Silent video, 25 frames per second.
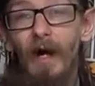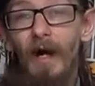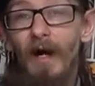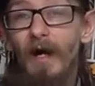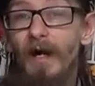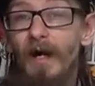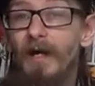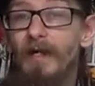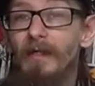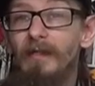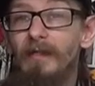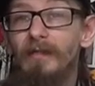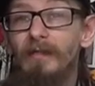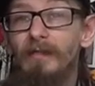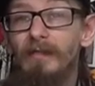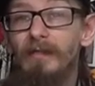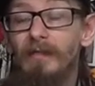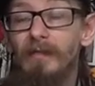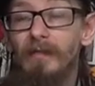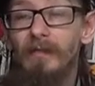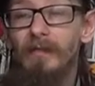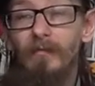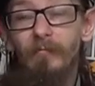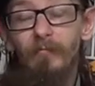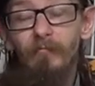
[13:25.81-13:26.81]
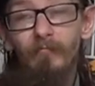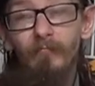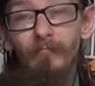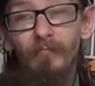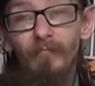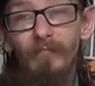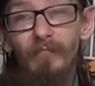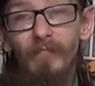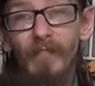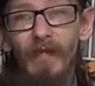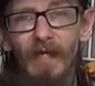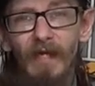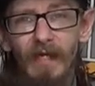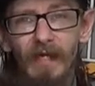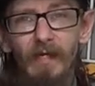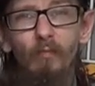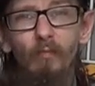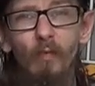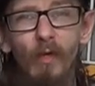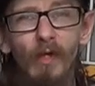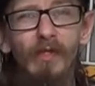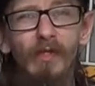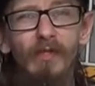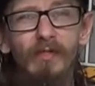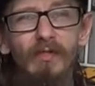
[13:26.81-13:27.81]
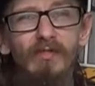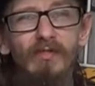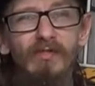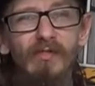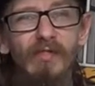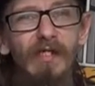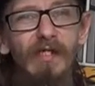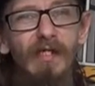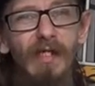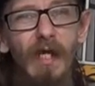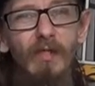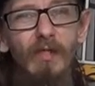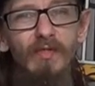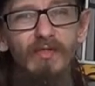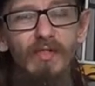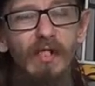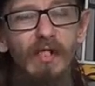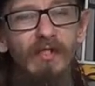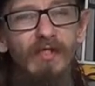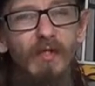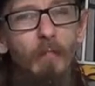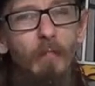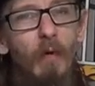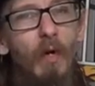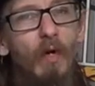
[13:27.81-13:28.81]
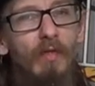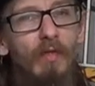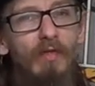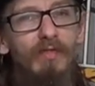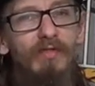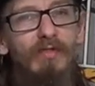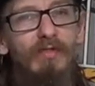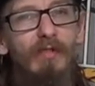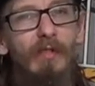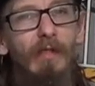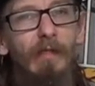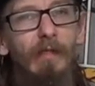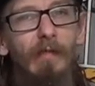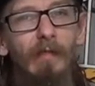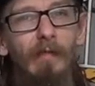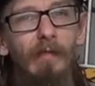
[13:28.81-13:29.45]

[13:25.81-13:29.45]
And he really does think outside the box.